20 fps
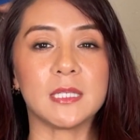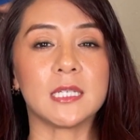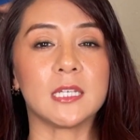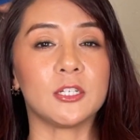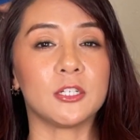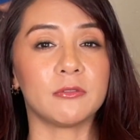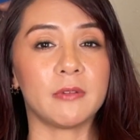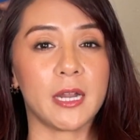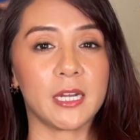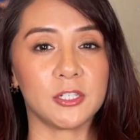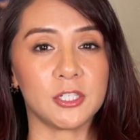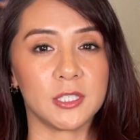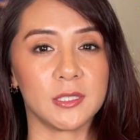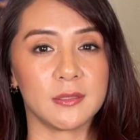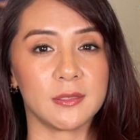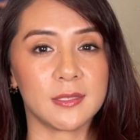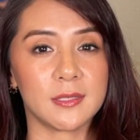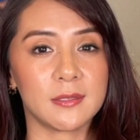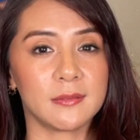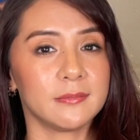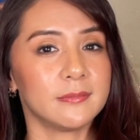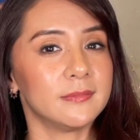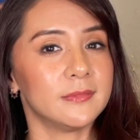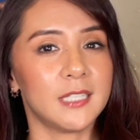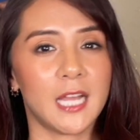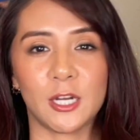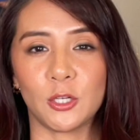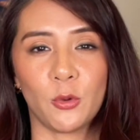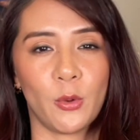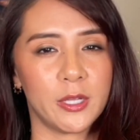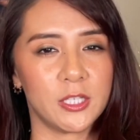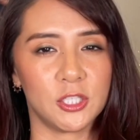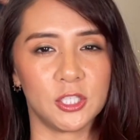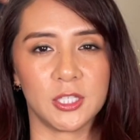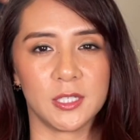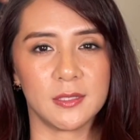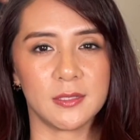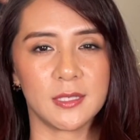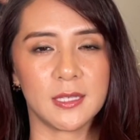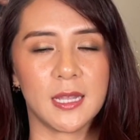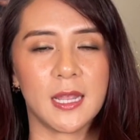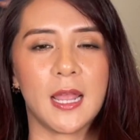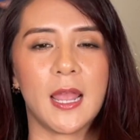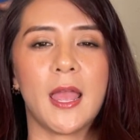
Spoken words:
and directions, not questions.